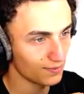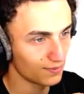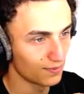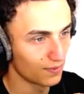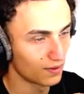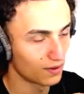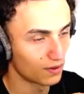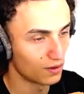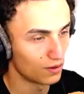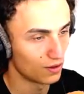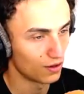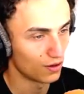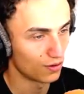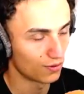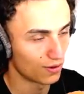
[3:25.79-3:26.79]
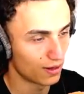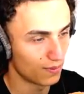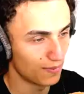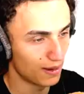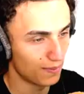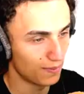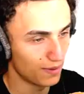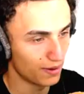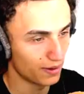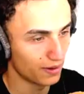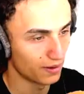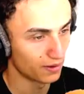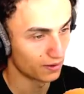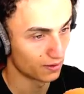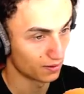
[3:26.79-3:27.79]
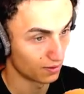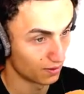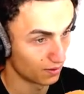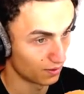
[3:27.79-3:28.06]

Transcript: I'll, I'll Do you remember? is that fine?